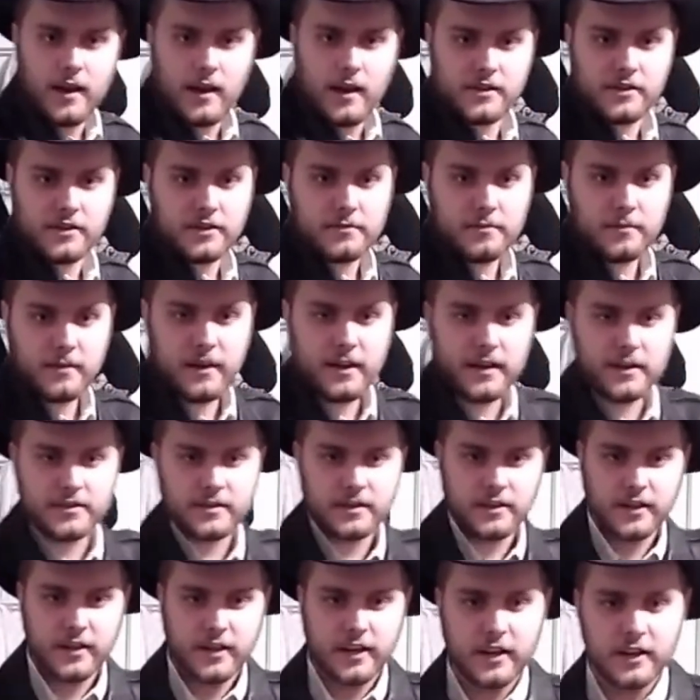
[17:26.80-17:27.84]
this is me
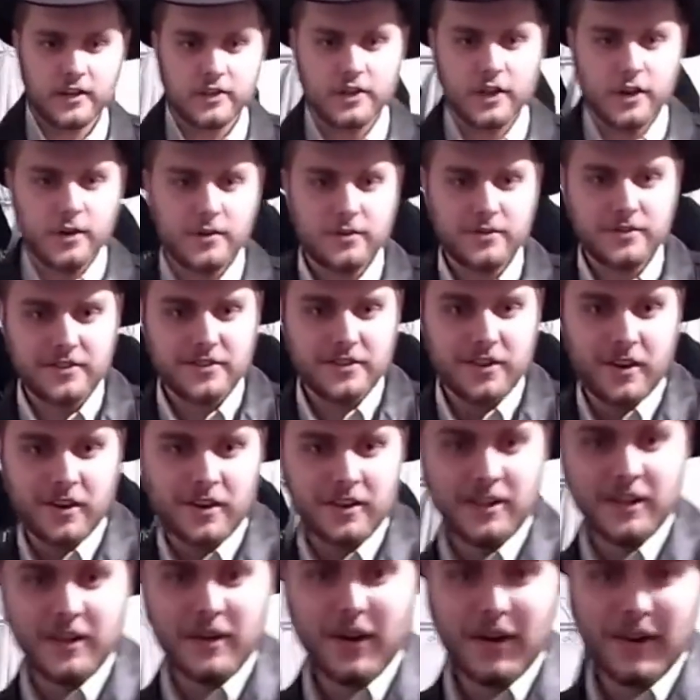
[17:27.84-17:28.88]
as Indiana Jones,
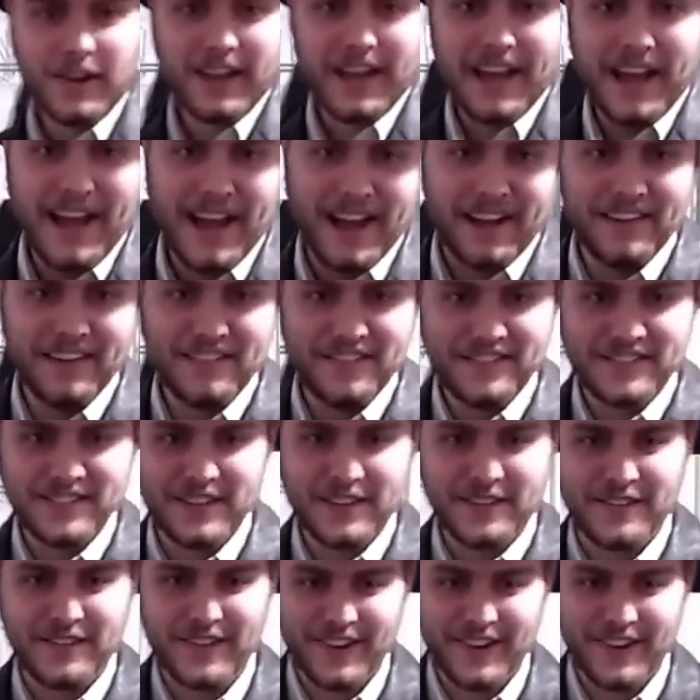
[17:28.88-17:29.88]
currently all I have so